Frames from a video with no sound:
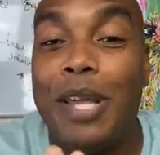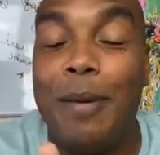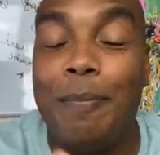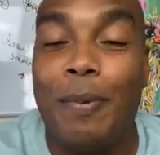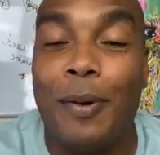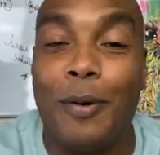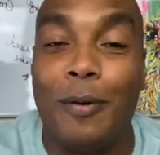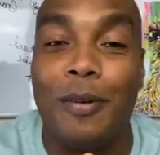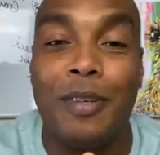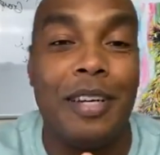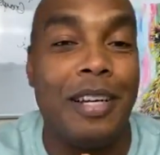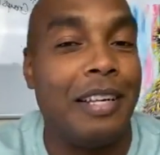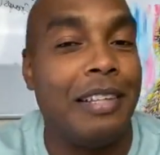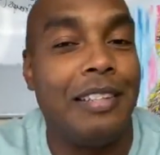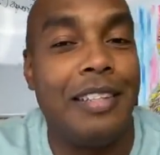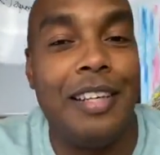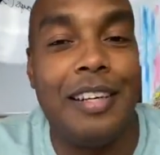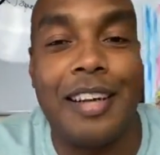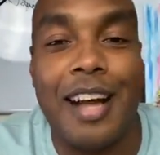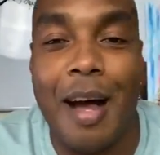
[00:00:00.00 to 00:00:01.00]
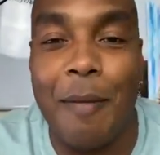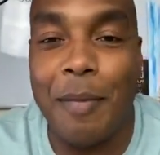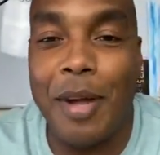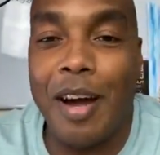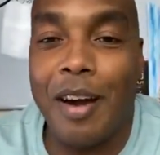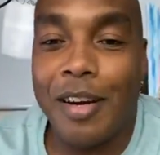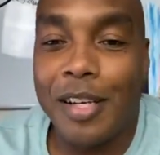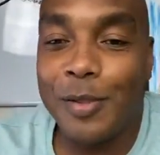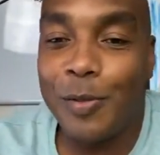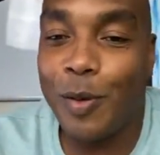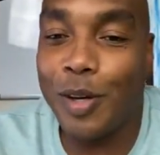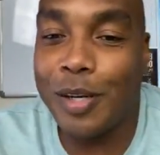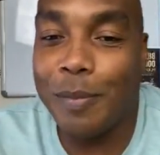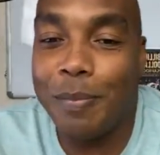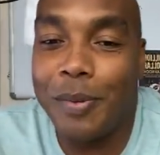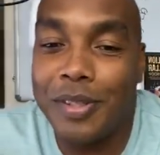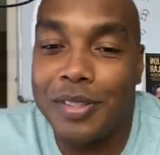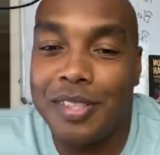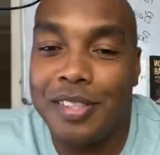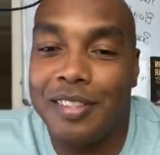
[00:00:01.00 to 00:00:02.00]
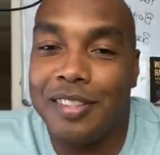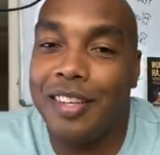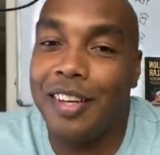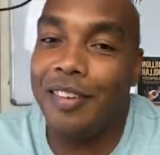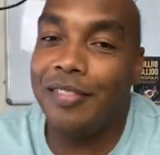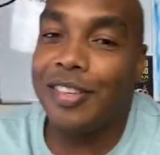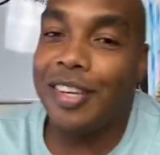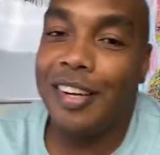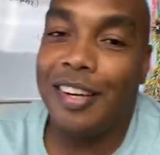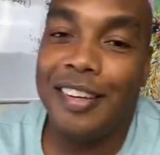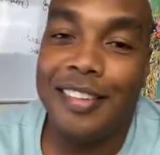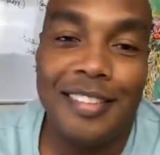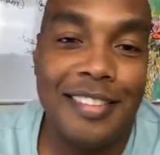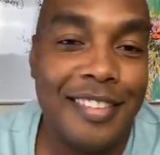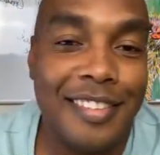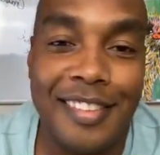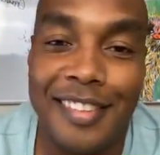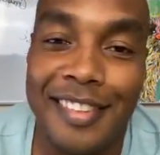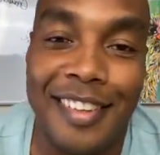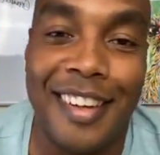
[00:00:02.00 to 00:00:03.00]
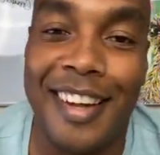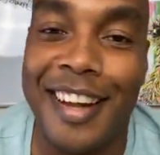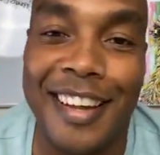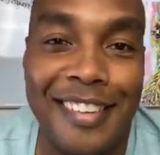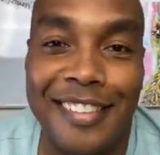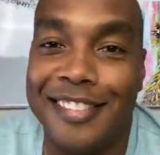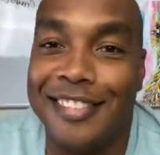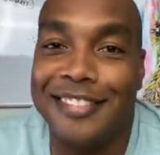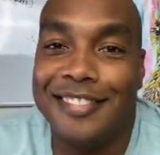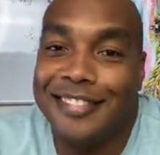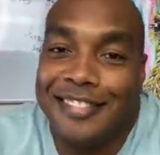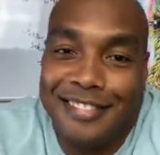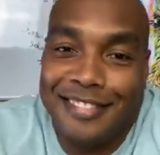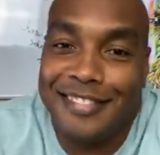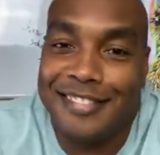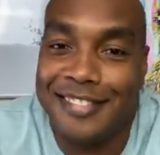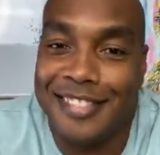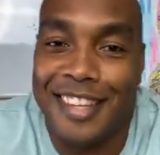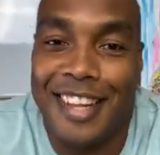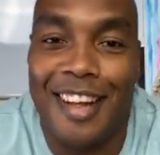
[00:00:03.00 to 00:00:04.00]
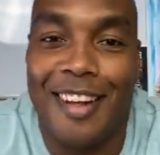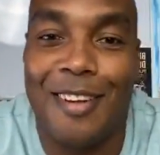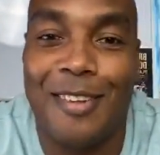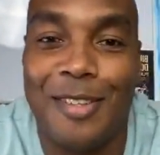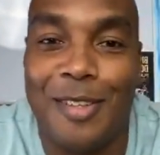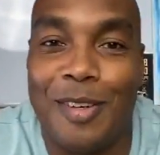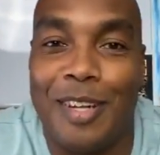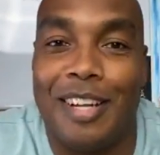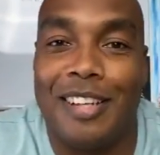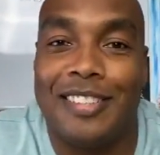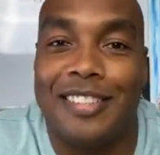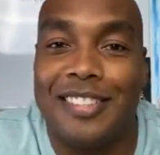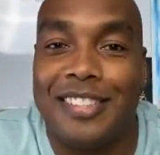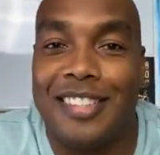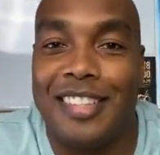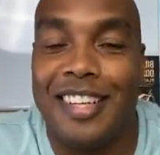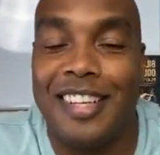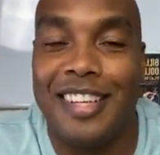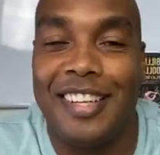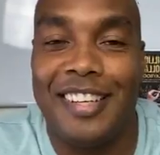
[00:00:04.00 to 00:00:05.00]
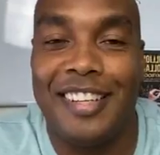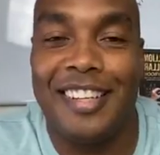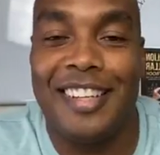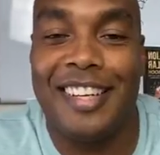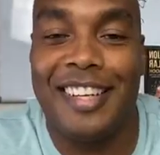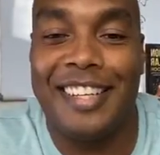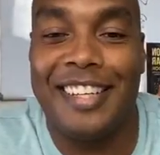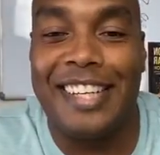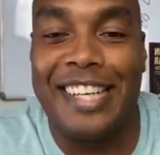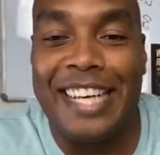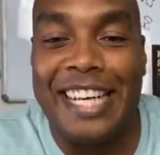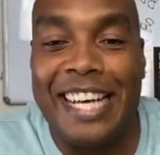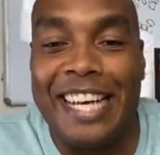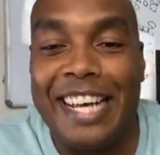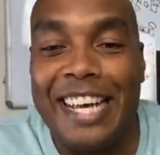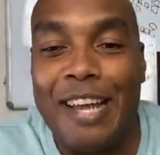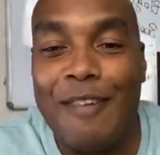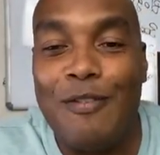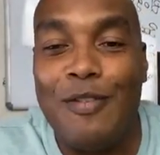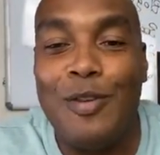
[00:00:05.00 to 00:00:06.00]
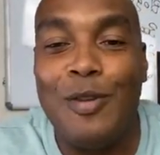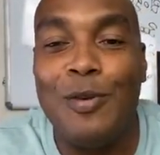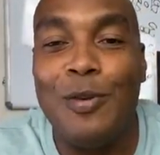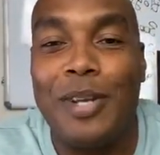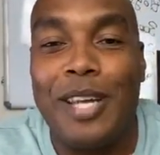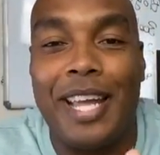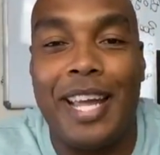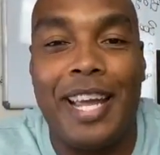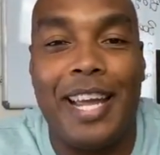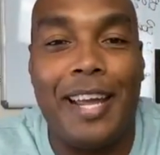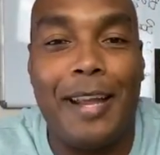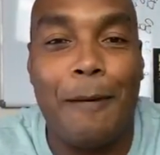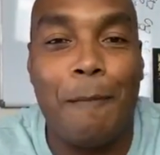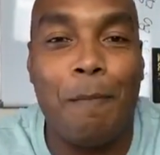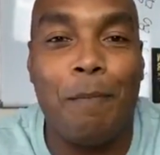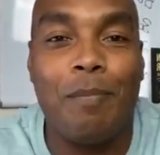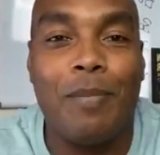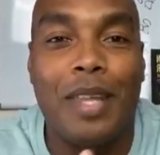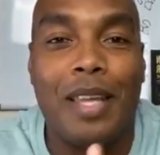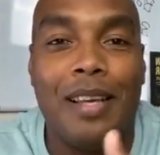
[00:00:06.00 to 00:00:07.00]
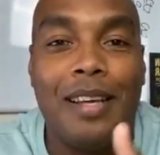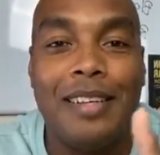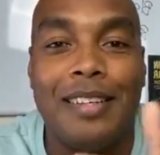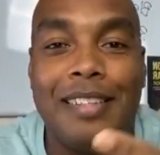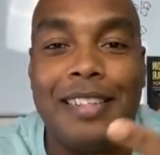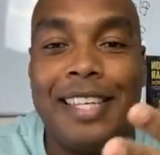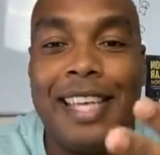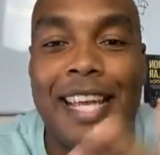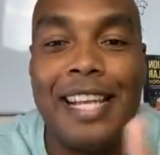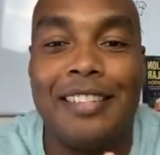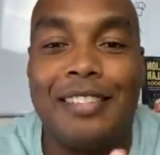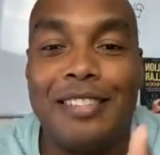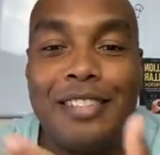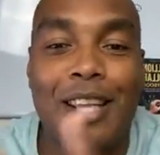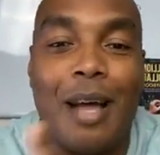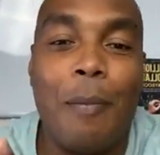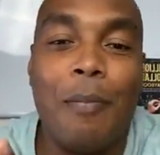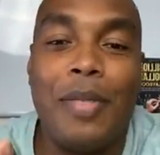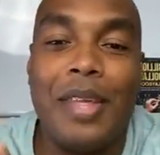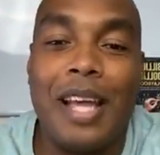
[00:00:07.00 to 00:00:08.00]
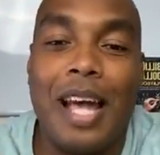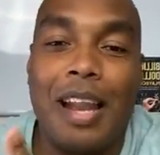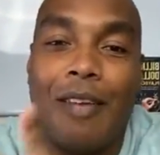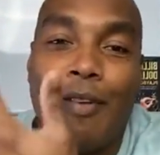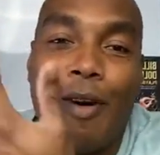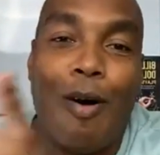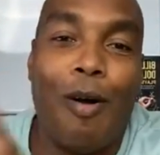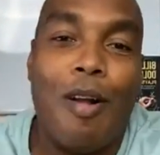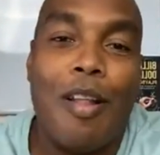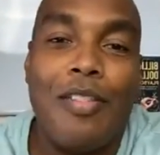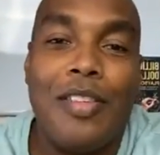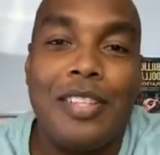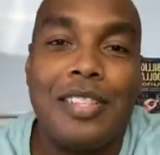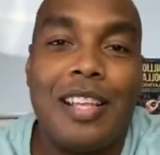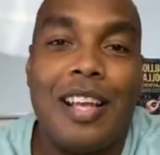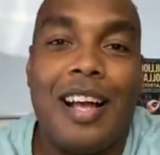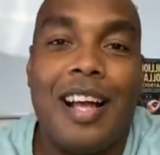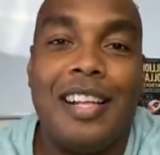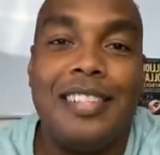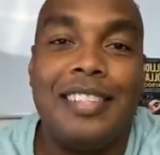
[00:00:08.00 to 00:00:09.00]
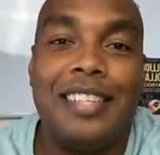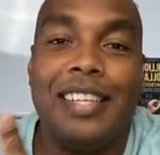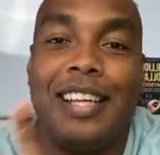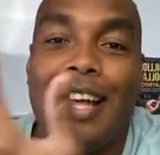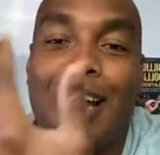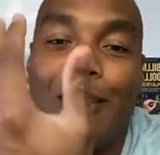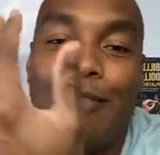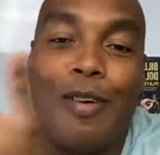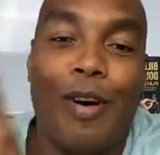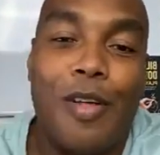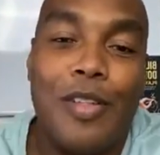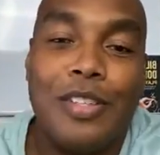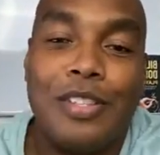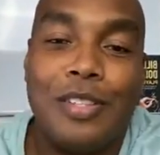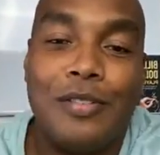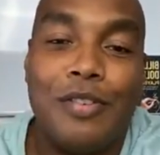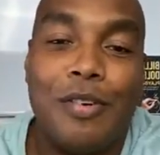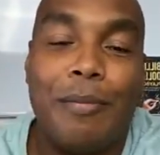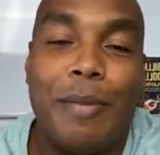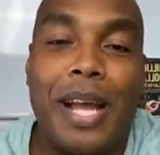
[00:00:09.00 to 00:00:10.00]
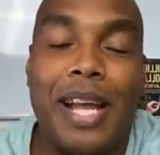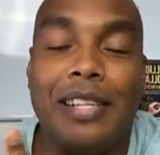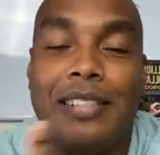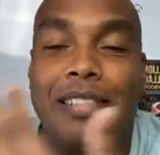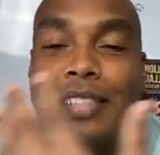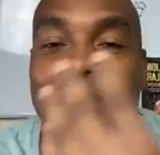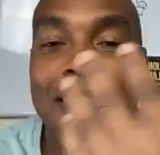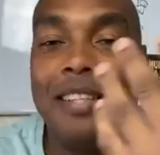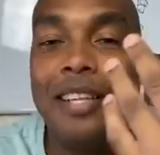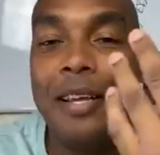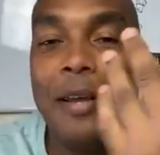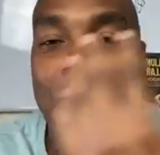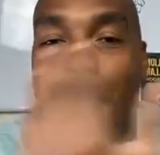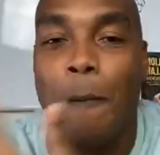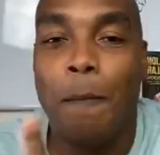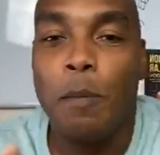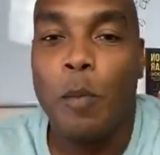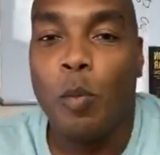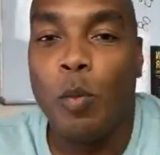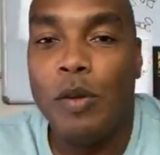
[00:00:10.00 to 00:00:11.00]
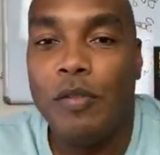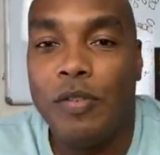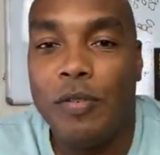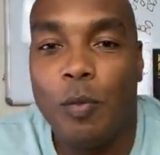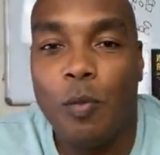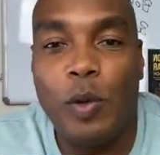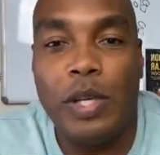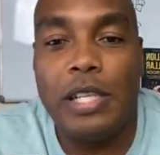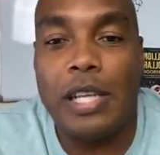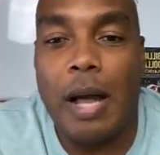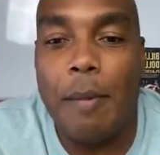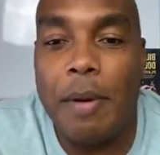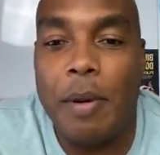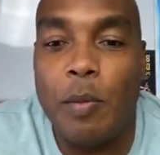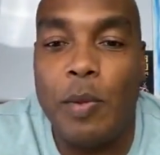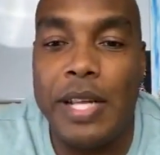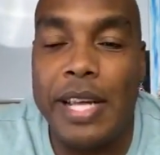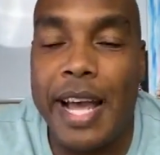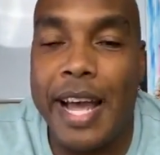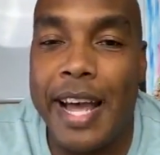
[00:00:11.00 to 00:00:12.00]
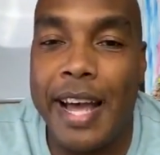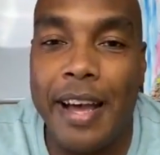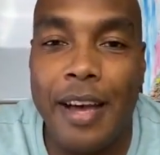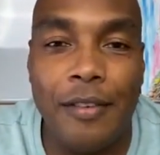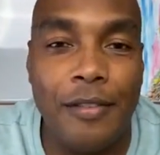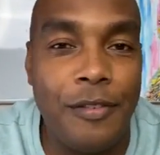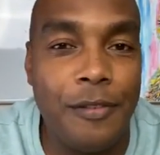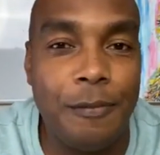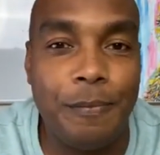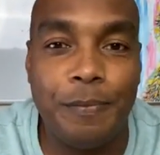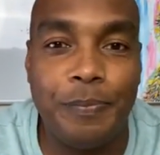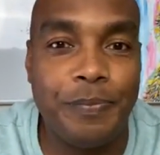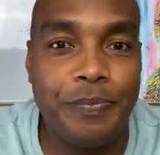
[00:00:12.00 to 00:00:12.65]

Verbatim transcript: people. Look, I'm the hardest working person in GovCon. I don't I don't know how else to say it. Like if you can't get something out of all of this content, out of all this information, we've we I mean we have